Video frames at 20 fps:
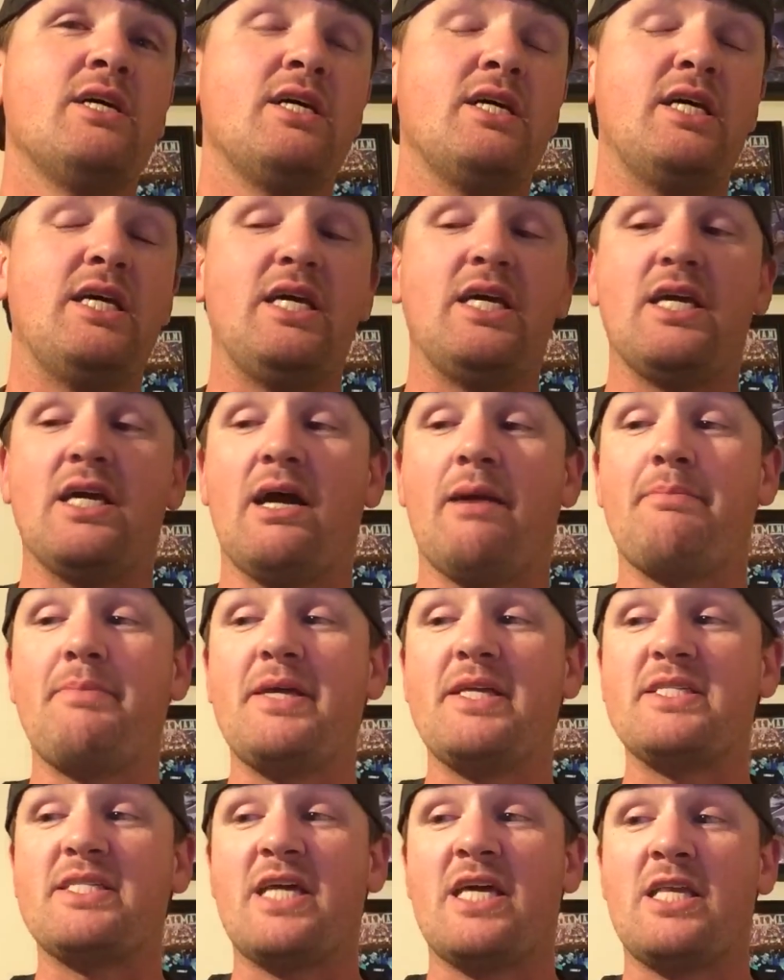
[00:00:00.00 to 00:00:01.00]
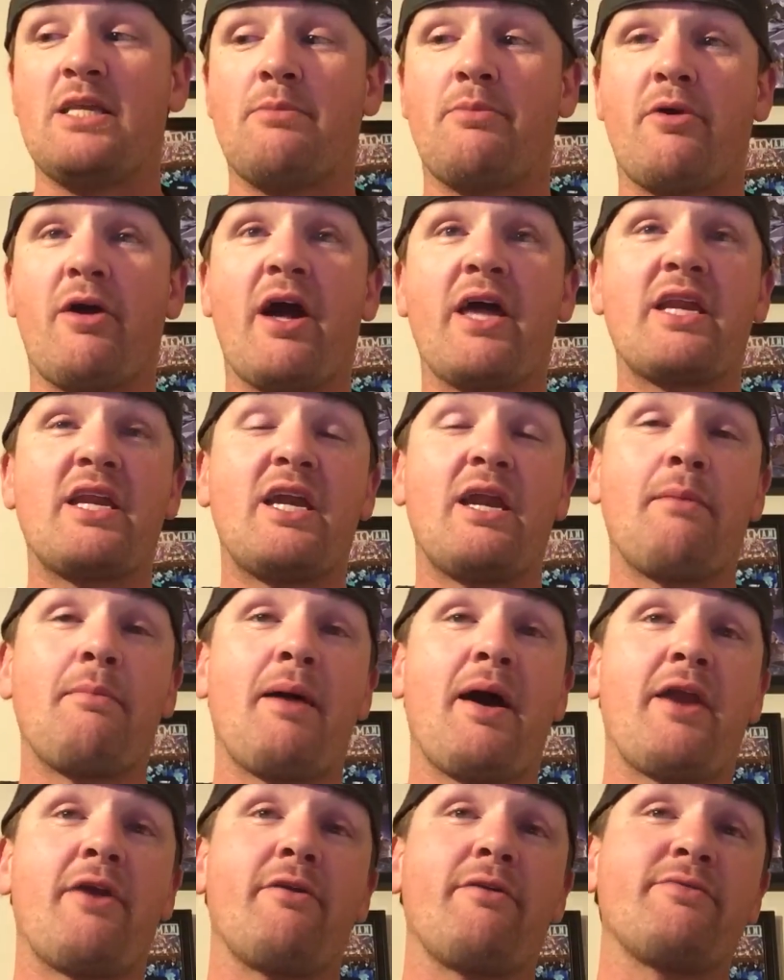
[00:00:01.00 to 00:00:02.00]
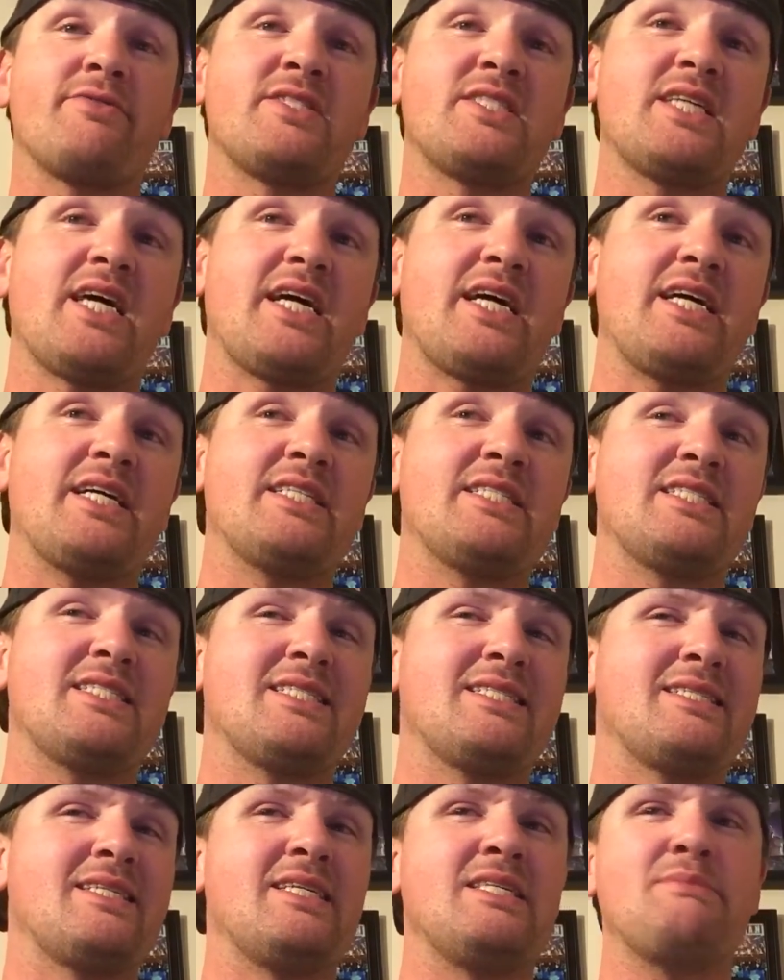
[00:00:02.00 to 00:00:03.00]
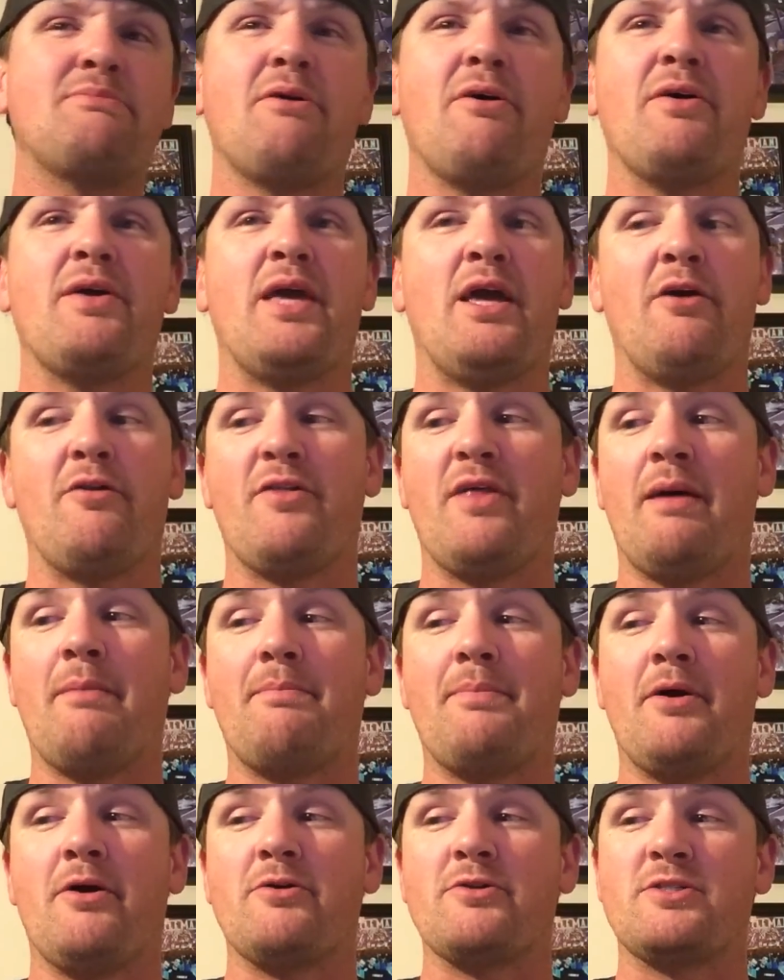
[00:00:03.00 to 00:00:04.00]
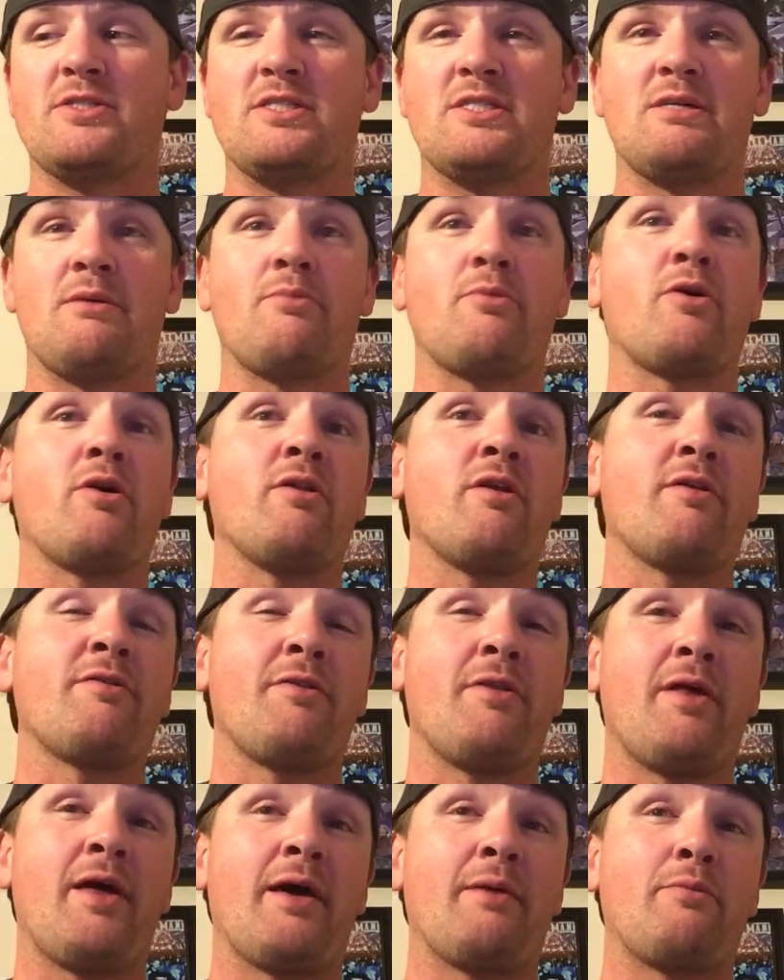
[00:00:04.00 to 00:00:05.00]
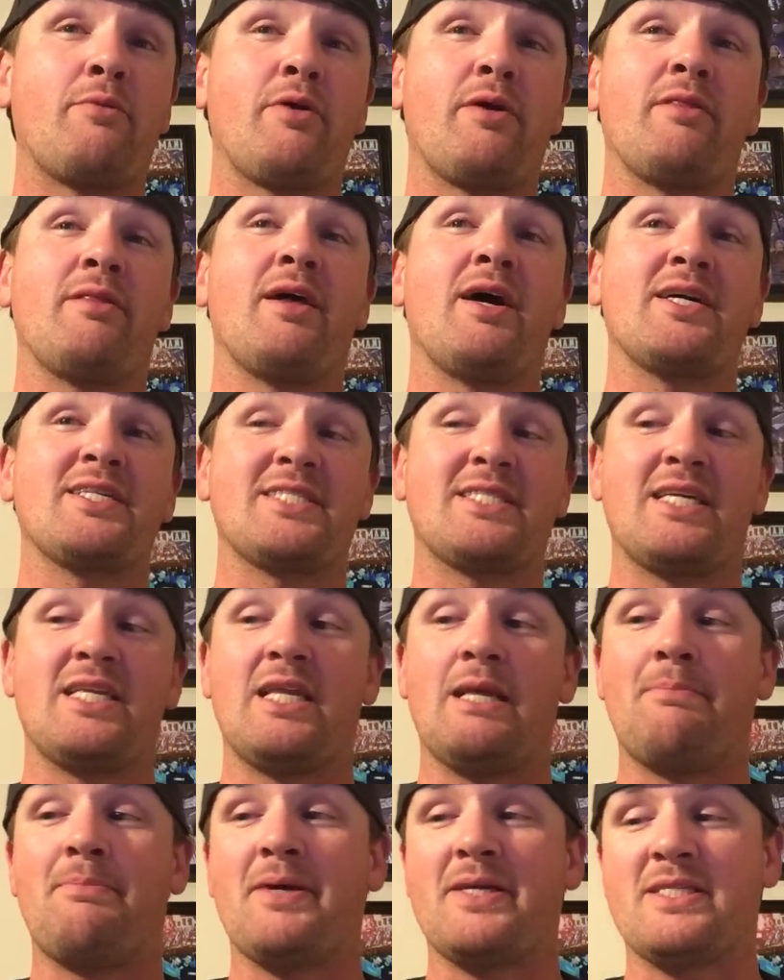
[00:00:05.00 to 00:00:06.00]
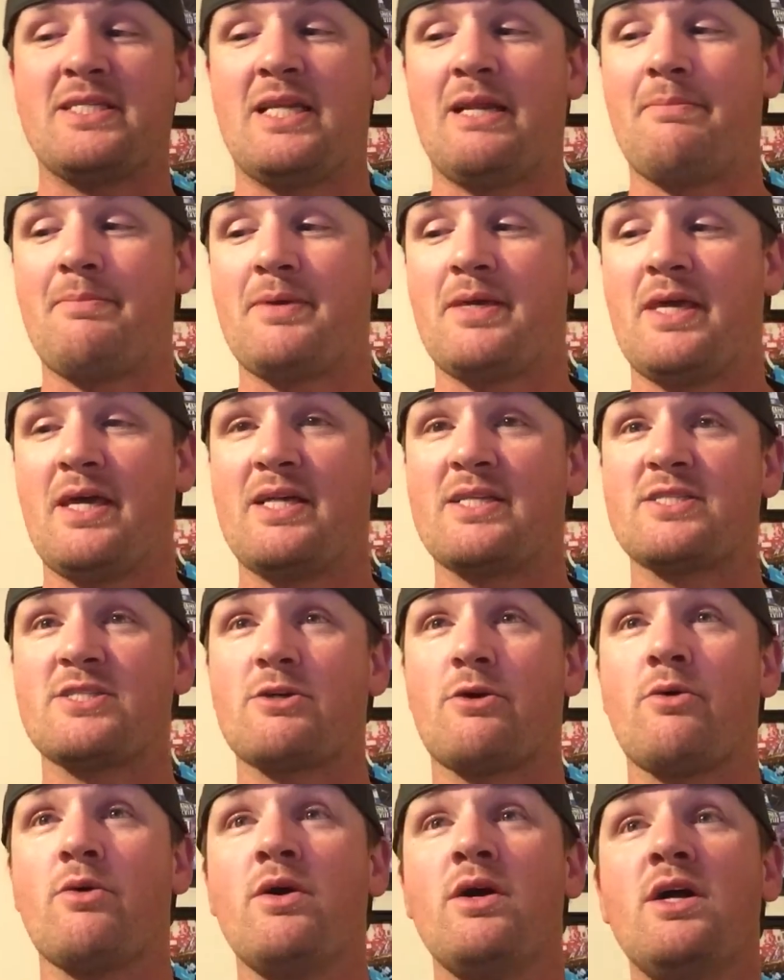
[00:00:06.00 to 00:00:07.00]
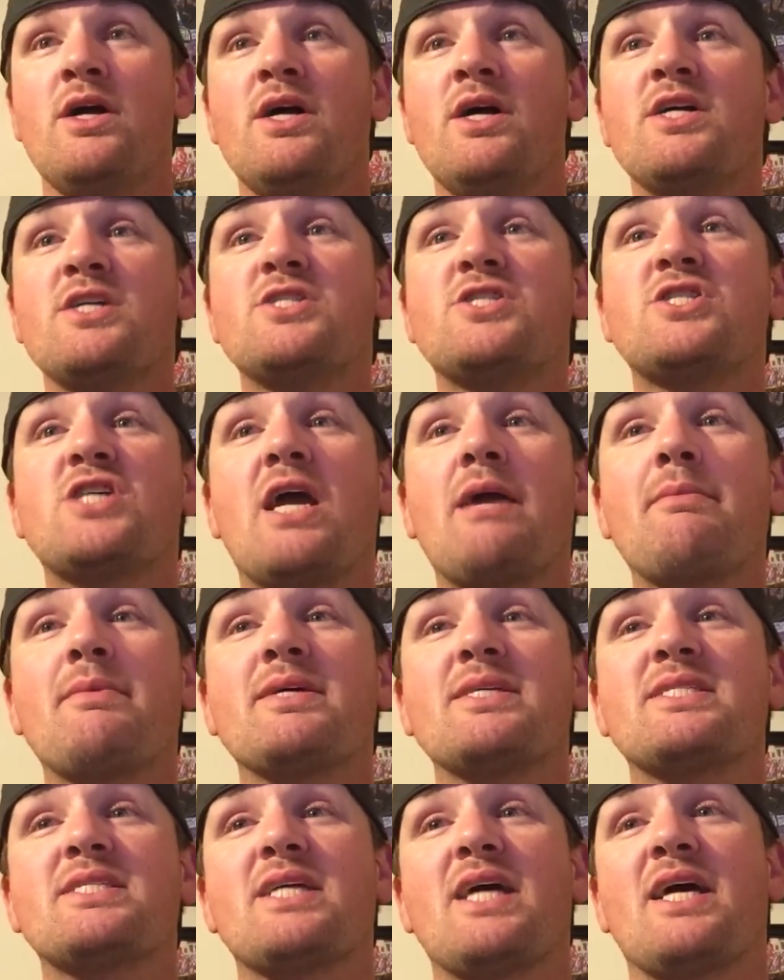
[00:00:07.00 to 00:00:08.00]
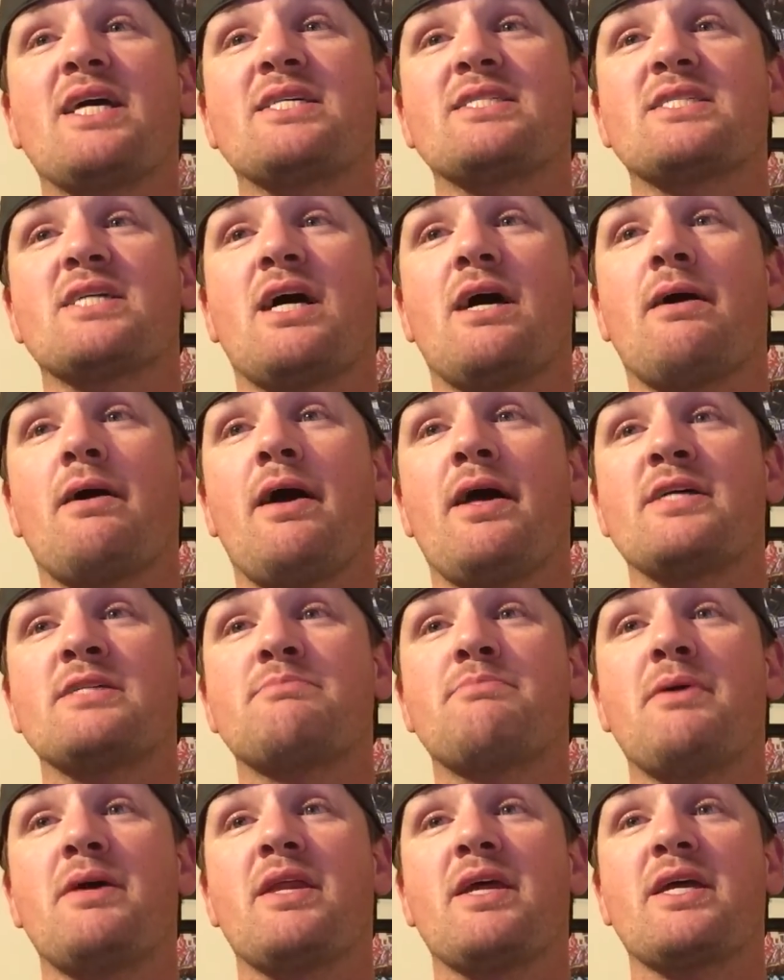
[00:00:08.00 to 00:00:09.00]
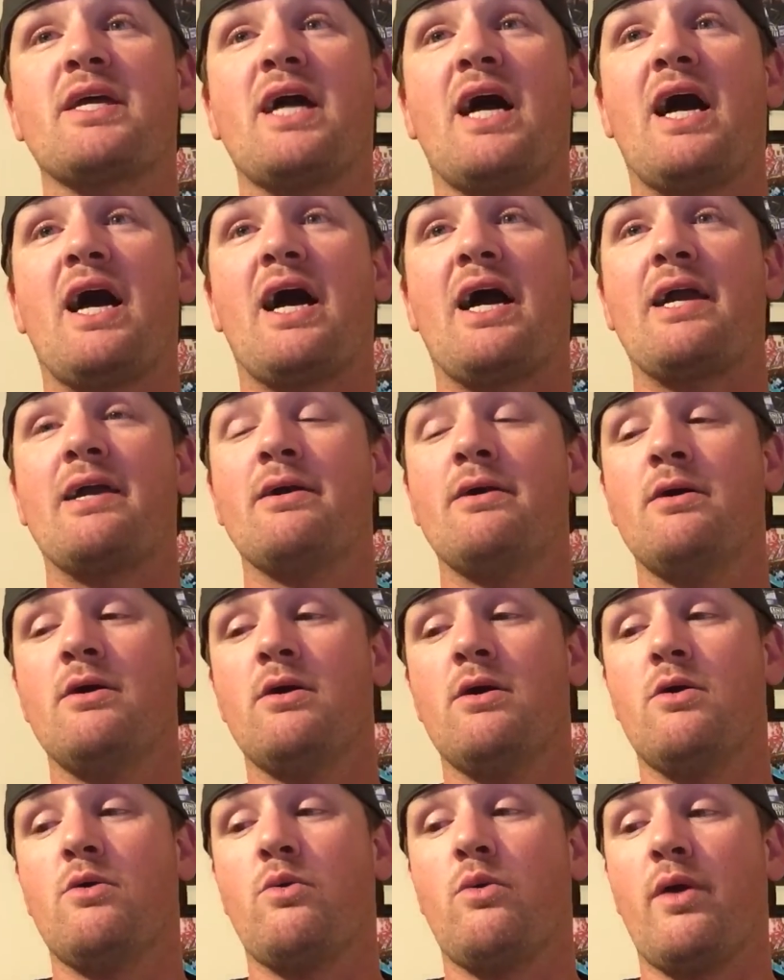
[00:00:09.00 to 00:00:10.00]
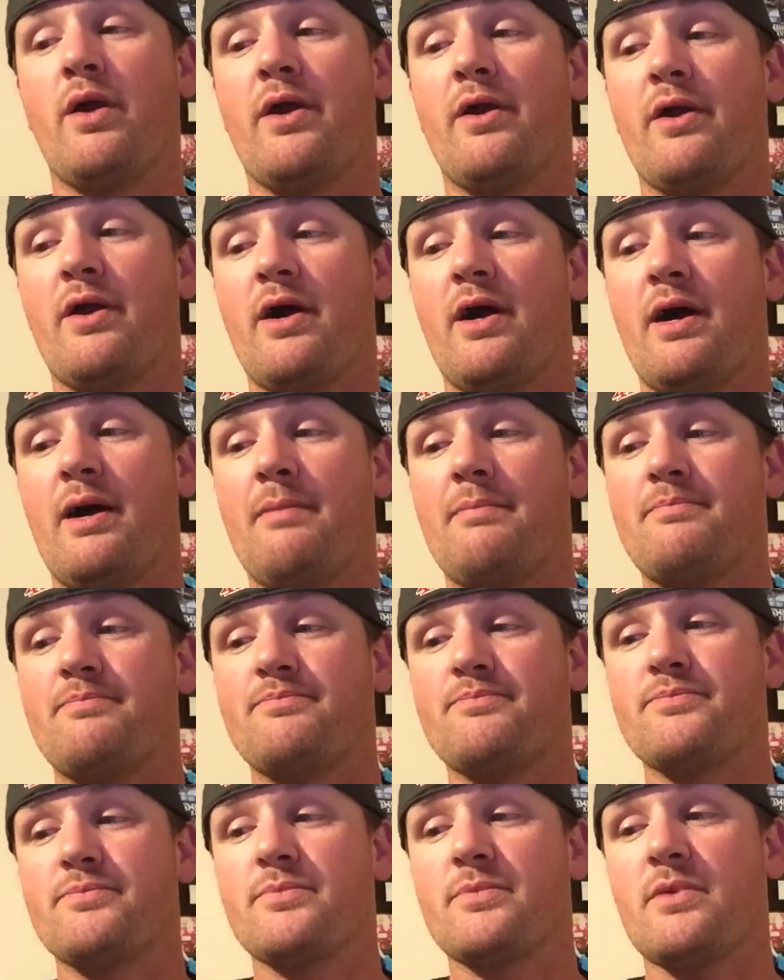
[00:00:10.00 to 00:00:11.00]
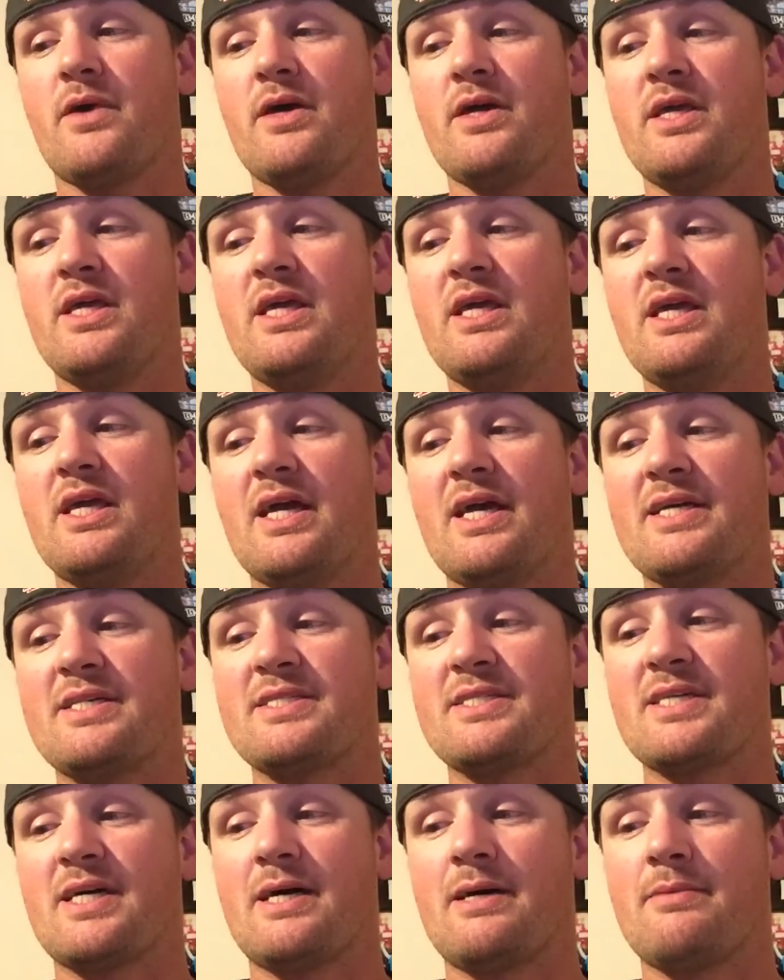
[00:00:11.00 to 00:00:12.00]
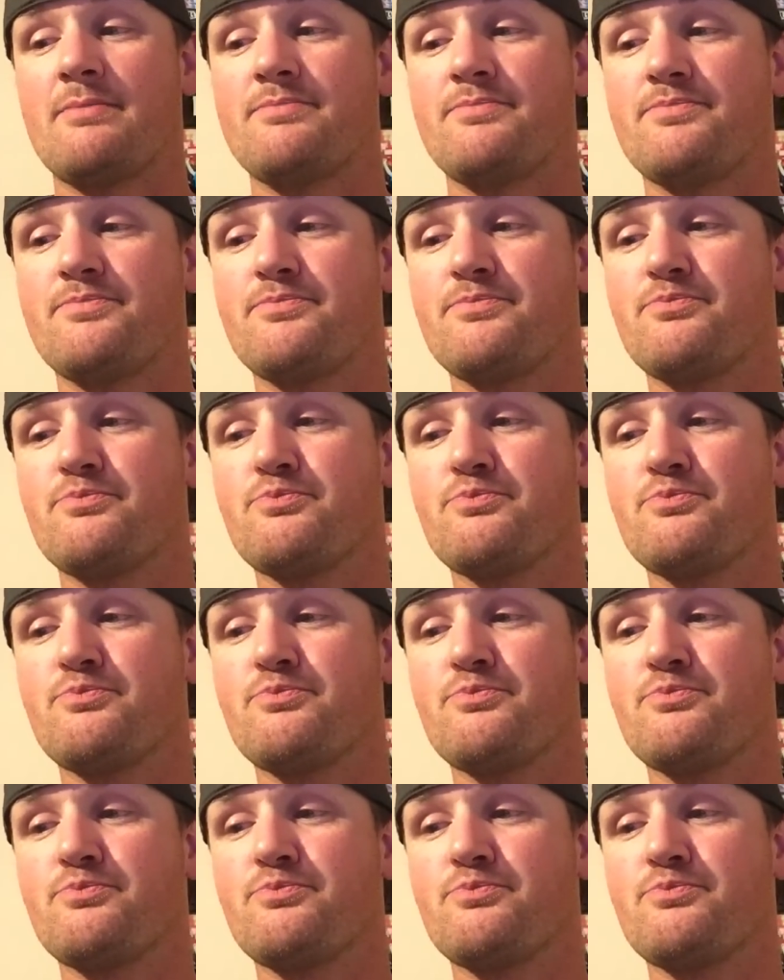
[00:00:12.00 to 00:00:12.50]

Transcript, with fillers: He uh, beat Daniel Bryan in a matter of seconds, and he's probably held that belt somewhere along the line where he lost it and he picked it up again. So Sheamus has uh, has been a guy where um, he has um,